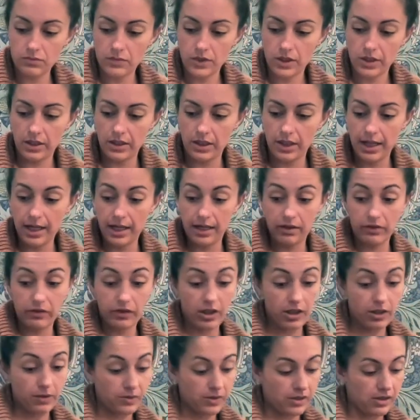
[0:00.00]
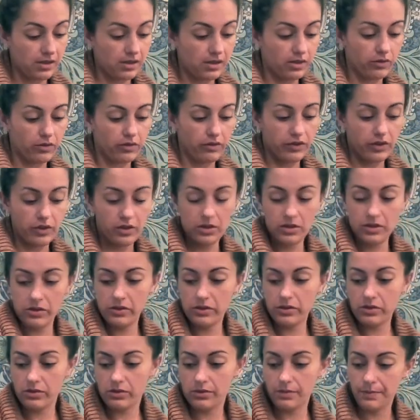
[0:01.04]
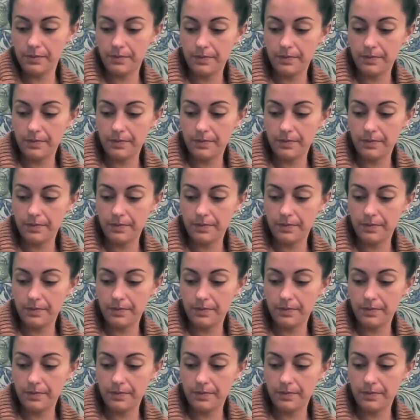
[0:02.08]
Nine of Cups is in reverse.